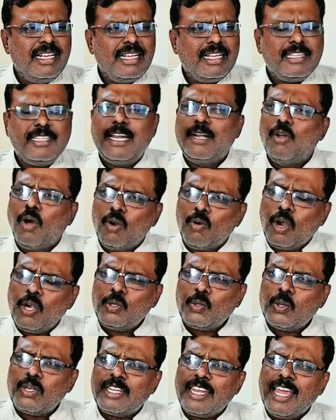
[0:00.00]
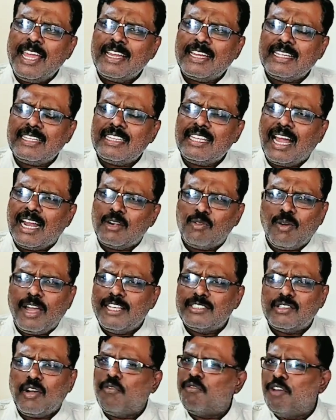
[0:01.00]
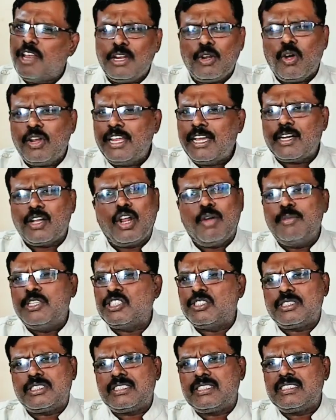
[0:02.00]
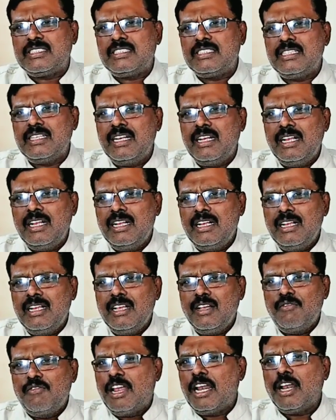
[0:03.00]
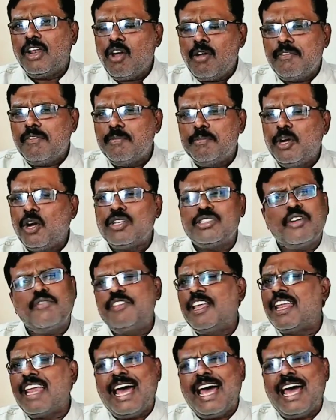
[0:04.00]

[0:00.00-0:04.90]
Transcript: They don't want to take the advice of well-known economists, because of their